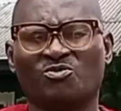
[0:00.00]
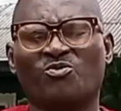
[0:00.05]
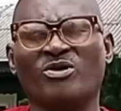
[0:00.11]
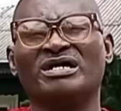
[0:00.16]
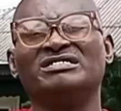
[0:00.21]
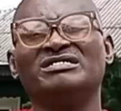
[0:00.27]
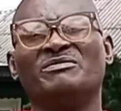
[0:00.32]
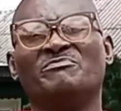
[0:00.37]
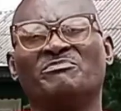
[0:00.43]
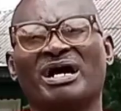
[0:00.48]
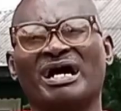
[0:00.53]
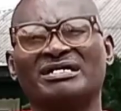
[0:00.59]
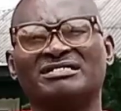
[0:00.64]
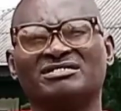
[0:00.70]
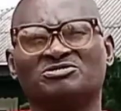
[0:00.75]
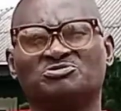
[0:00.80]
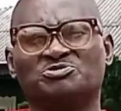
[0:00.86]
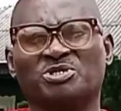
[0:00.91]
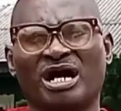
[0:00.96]
When a
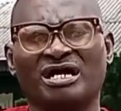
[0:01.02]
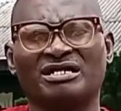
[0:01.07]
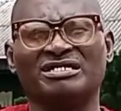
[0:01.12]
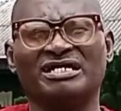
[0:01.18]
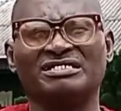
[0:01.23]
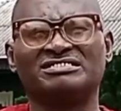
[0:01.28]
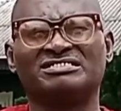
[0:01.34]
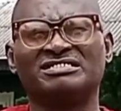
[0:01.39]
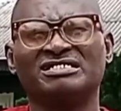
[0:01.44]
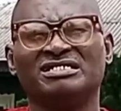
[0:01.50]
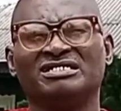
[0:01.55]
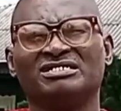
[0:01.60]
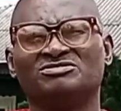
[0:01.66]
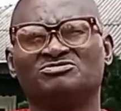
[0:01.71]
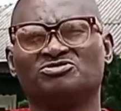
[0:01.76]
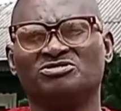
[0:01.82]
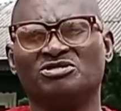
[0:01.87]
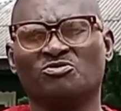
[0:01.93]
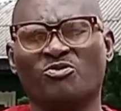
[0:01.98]
man is violent
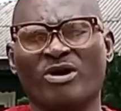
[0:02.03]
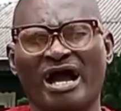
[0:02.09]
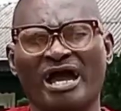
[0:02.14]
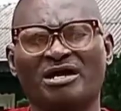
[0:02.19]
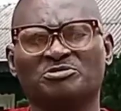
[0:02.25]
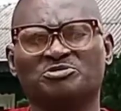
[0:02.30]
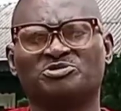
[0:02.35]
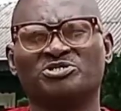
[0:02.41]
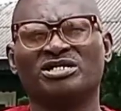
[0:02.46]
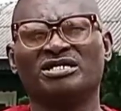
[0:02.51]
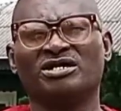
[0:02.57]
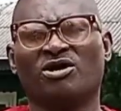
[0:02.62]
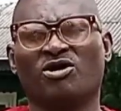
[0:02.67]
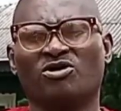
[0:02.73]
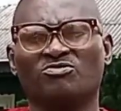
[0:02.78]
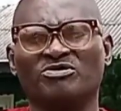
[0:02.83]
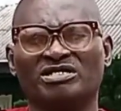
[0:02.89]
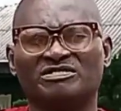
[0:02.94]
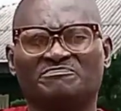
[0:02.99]
to the wife,
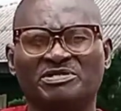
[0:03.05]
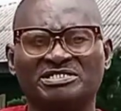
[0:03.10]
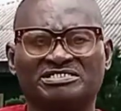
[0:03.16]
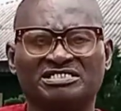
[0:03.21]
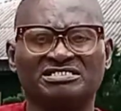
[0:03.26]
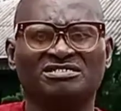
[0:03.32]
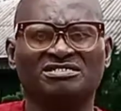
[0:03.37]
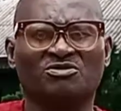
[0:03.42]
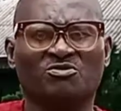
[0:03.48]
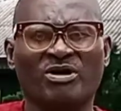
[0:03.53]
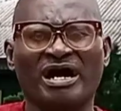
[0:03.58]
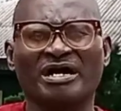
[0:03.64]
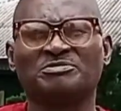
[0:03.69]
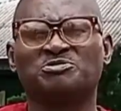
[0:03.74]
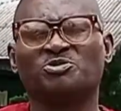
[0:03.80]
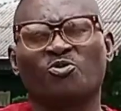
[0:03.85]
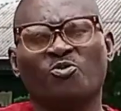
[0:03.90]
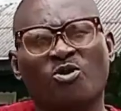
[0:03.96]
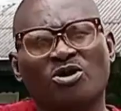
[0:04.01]
always beating the
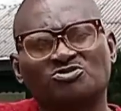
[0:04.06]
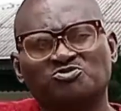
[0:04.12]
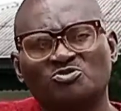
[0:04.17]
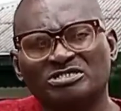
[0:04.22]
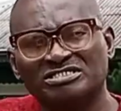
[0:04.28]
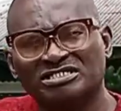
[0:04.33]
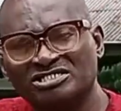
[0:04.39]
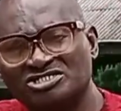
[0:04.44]
wife, what will